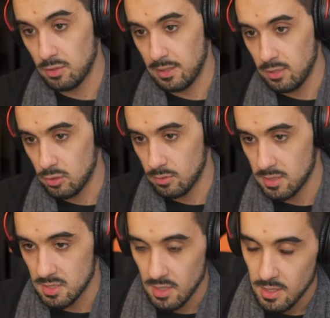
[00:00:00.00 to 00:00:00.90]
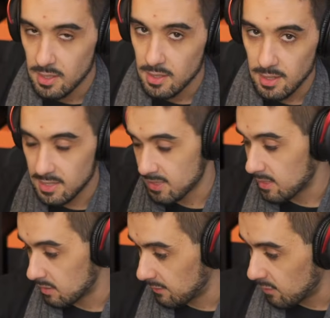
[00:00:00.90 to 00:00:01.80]
to us.
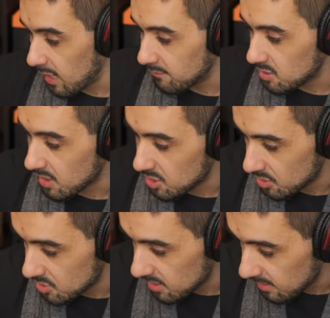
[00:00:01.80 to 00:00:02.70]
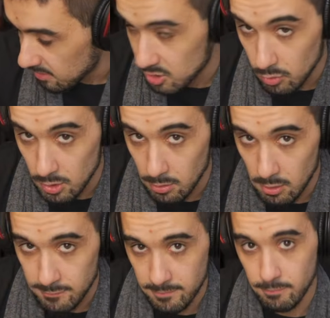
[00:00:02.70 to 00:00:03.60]
Exactly. If you have discussions, chat, that you know
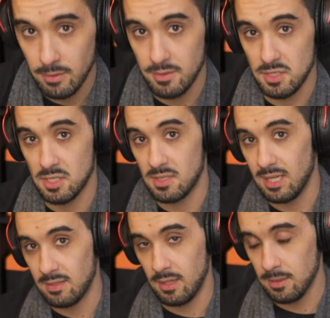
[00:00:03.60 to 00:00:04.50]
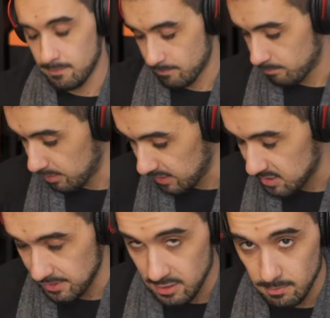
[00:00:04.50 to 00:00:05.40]
of where this is detailed, please
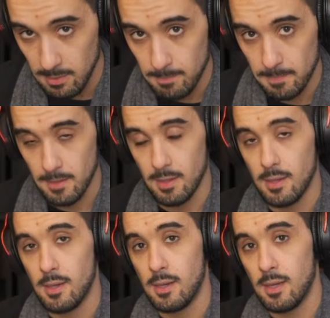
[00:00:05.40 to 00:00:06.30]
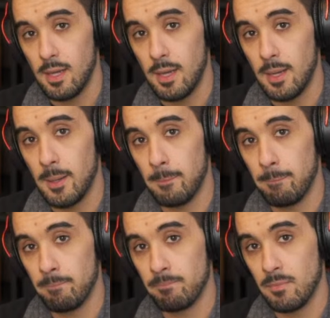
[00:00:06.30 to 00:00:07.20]
link me.
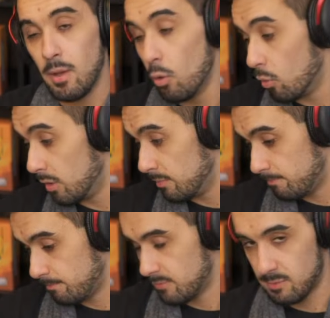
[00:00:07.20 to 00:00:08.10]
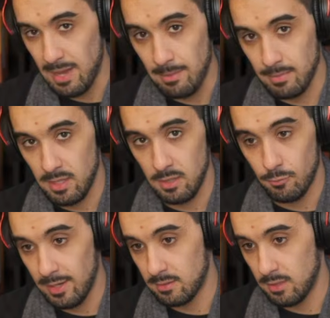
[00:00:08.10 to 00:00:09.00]
Or spam me
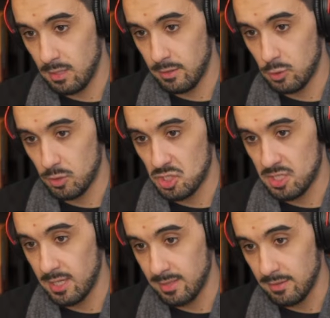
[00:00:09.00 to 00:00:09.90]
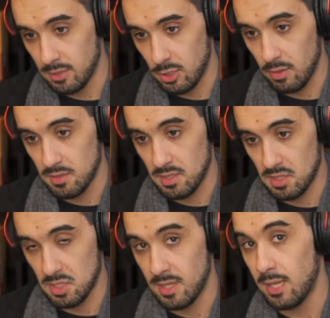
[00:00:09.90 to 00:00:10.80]
right here in Twitch chat and the Q&A
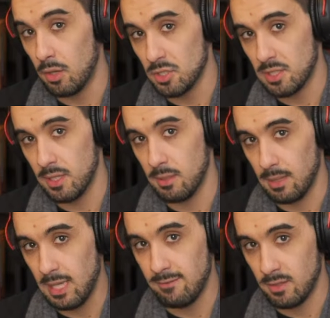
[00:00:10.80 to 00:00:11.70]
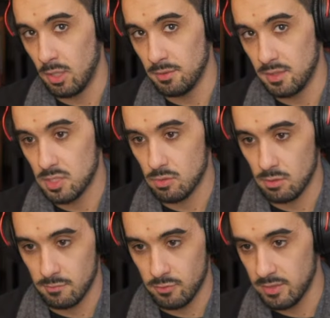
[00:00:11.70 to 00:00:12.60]
section. And honestly, even on Discord.
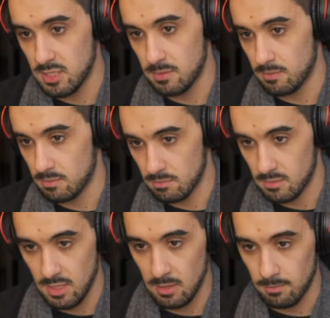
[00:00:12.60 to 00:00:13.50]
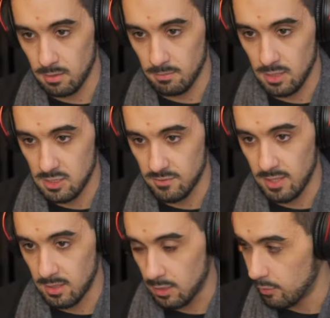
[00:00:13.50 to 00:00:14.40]
For this, DMing me is
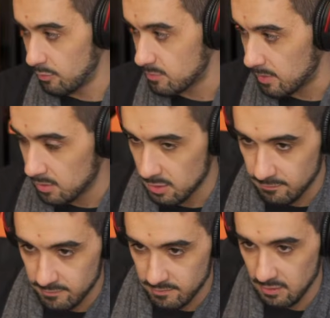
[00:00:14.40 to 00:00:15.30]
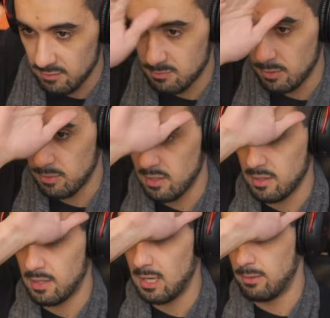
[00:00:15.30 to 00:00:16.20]
fine. I will respond if it's properly like
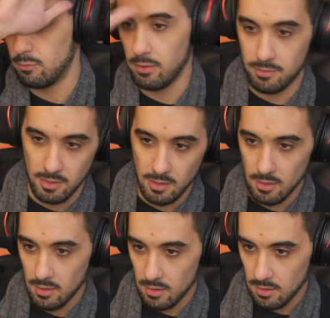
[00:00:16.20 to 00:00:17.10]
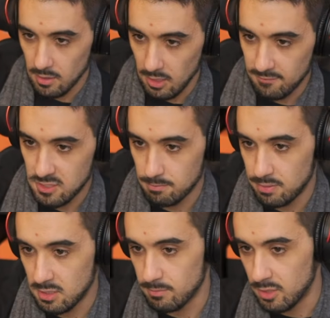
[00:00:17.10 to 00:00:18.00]
labeled with lifts,
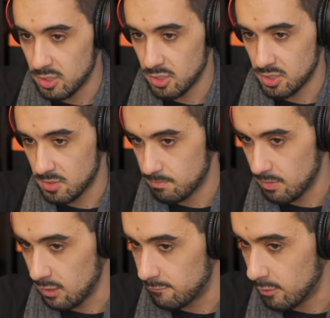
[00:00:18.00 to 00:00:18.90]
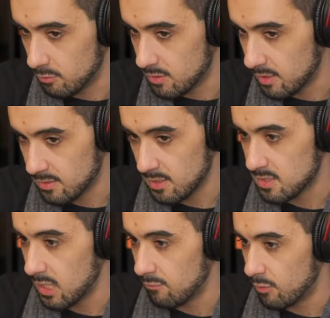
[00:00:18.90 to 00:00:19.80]
splitters, mergers, info, data,
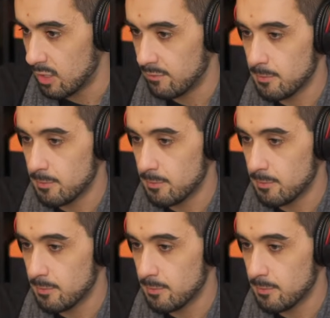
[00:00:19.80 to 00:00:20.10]
save, whatever.